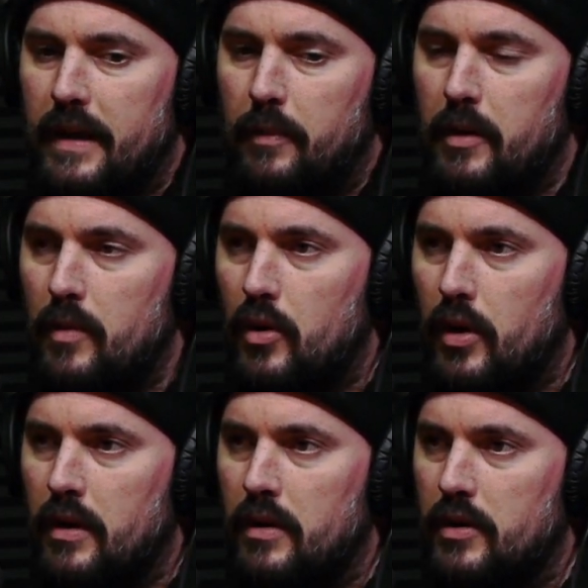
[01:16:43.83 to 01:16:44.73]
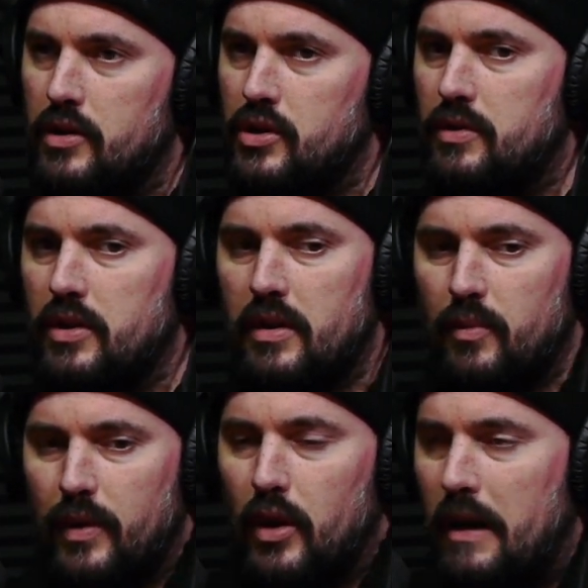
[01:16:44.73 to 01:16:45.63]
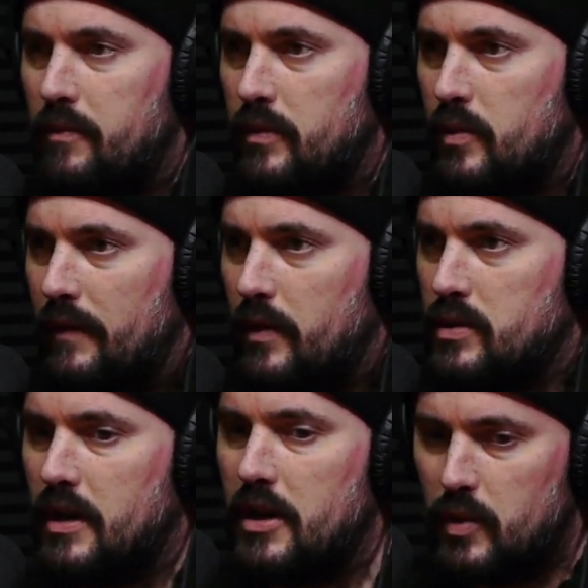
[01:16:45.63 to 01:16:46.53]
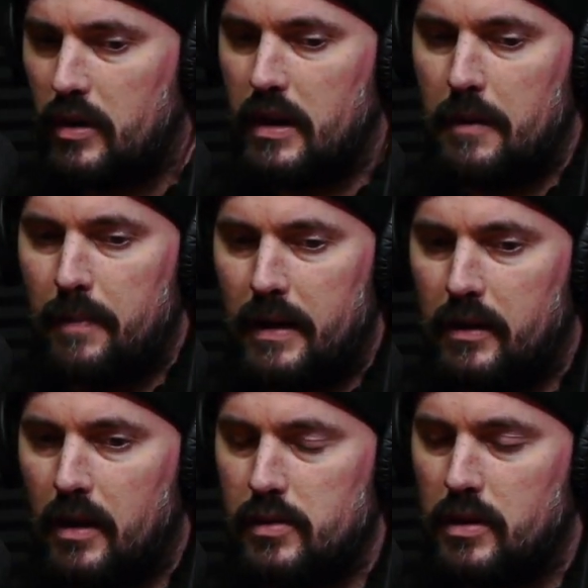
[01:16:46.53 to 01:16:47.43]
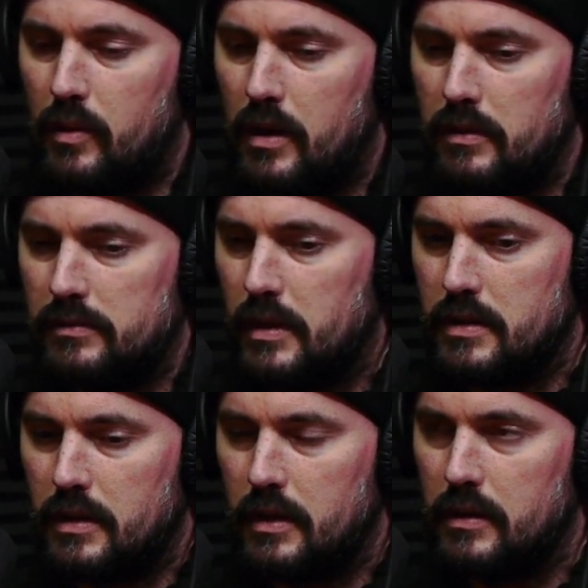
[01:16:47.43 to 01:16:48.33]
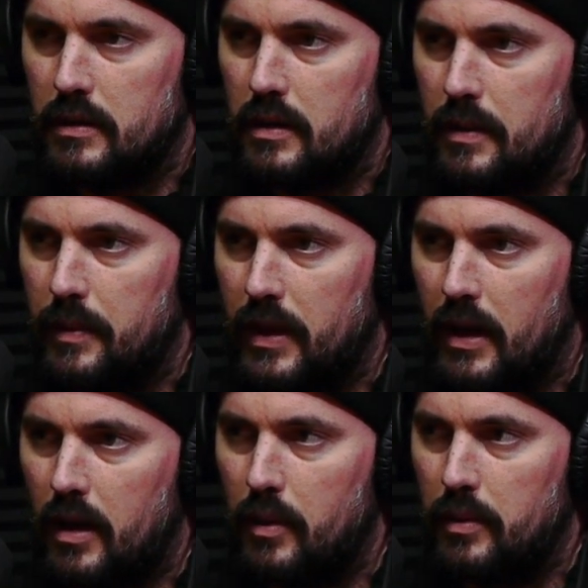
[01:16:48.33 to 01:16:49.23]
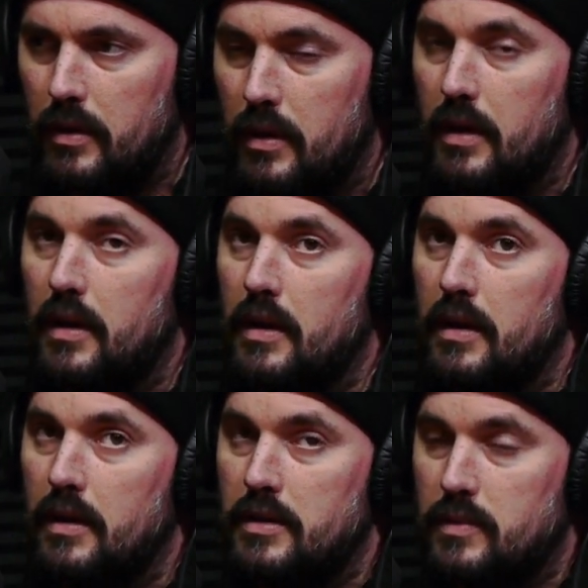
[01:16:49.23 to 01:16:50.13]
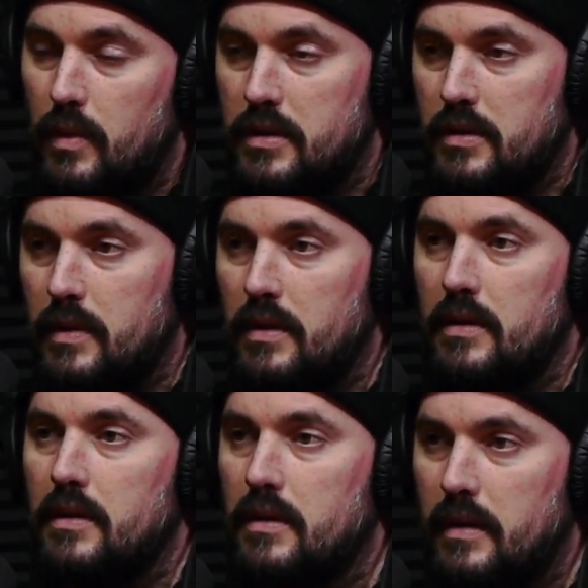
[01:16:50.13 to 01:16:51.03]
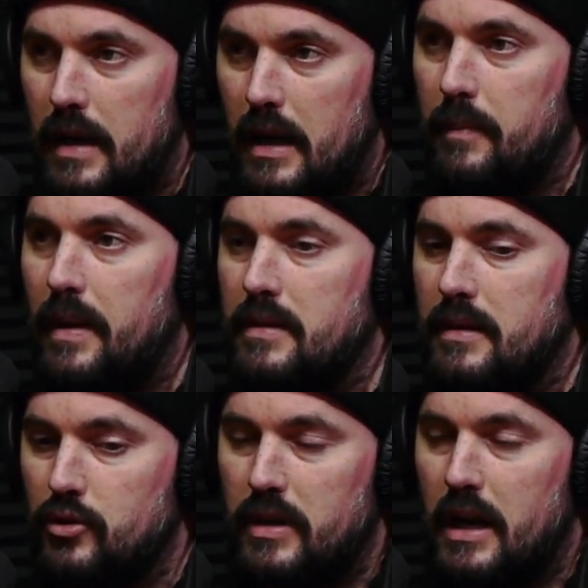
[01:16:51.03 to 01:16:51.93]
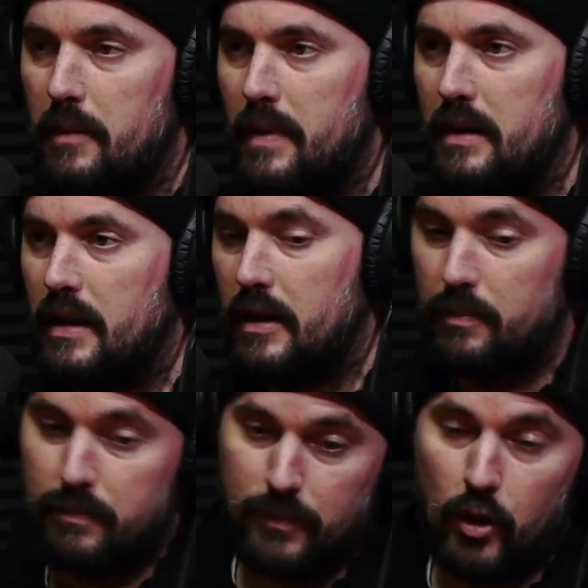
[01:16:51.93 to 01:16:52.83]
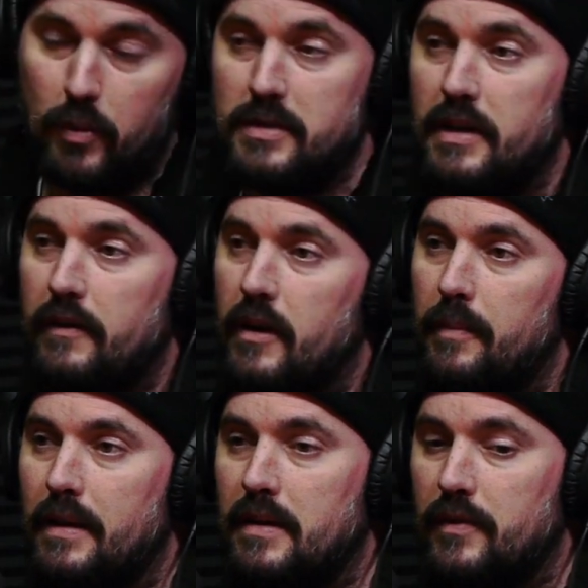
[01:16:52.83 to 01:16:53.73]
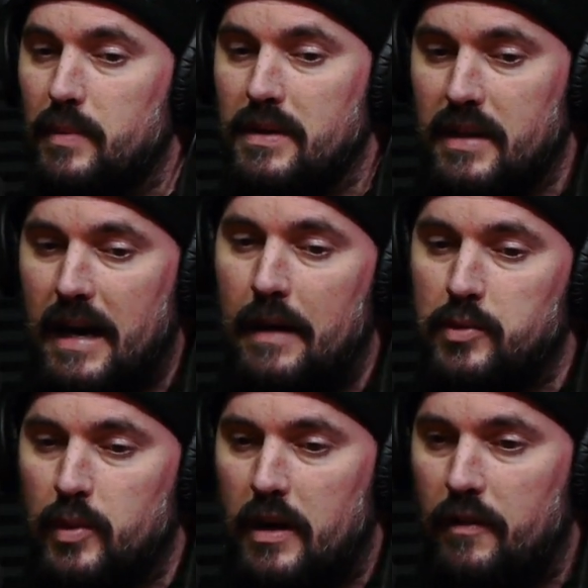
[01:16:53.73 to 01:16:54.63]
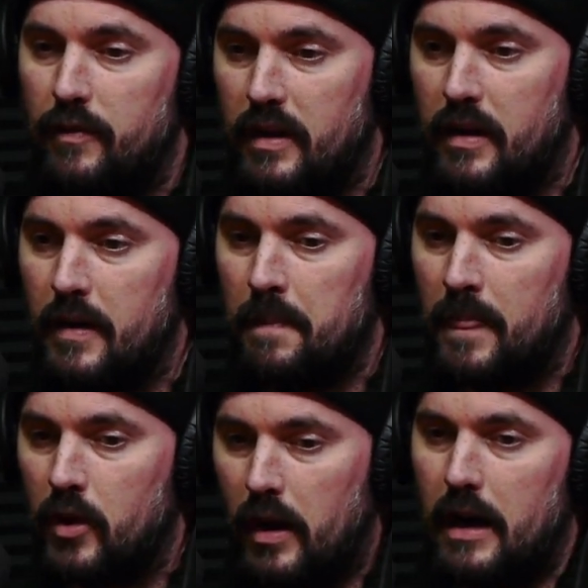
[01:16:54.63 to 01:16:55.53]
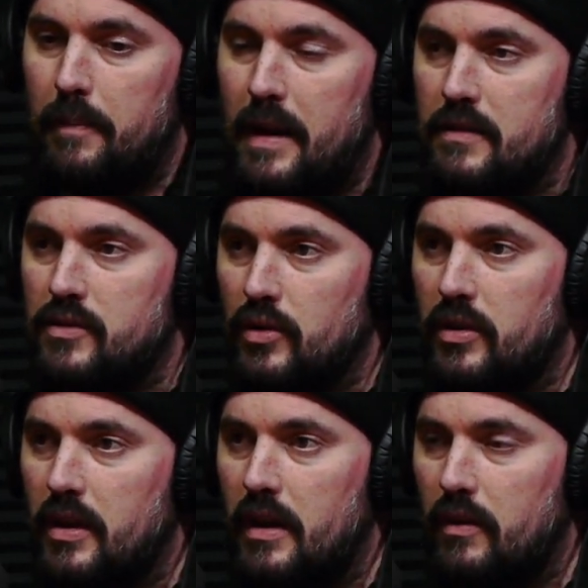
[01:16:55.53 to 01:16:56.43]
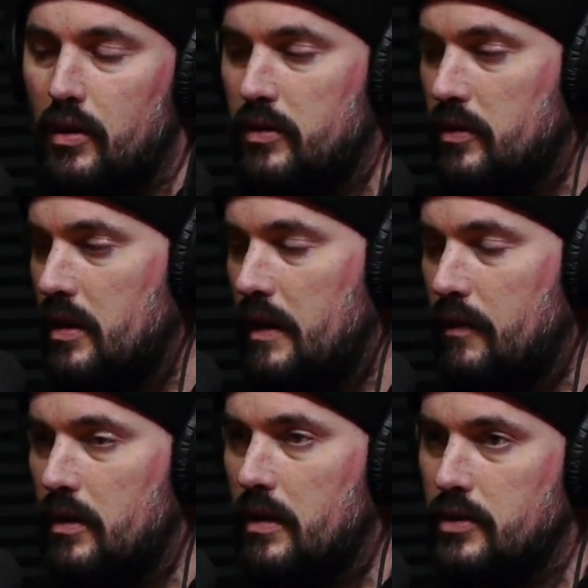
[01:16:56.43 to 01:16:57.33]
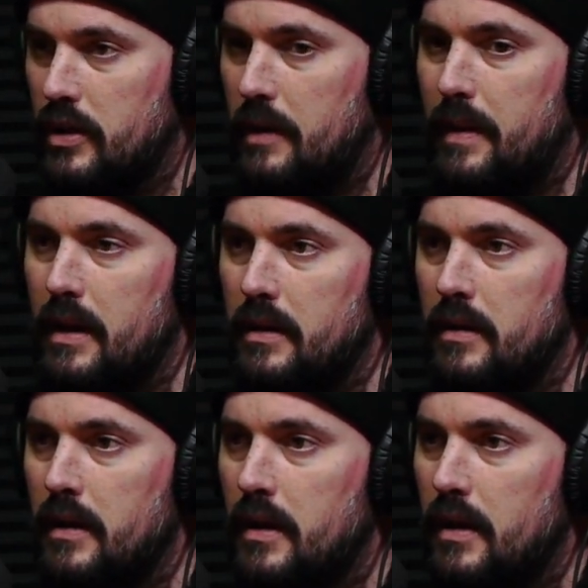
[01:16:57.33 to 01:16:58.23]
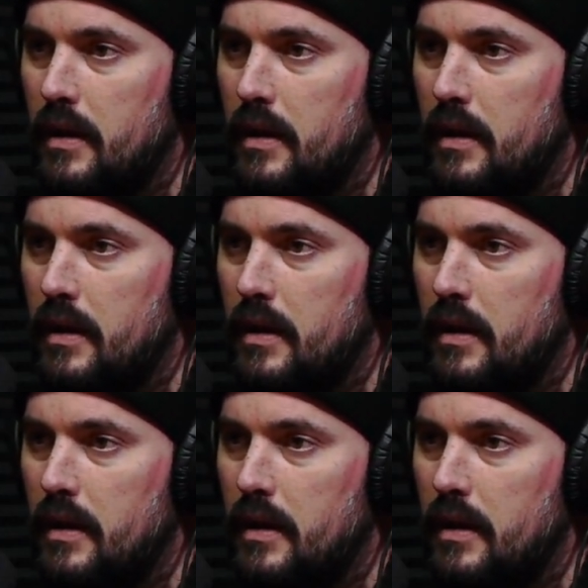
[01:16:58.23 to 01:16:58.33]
if I get up in the morning, we all have them. We have those days where I lie in bed and go, do you know what? Not today. But then I go, she's watching me. Get out of bed. Just get out of bed. And I pull myself out of bed. And there's been times where I've like got out of bed and stood there and looked, and I've gone, should I get back in?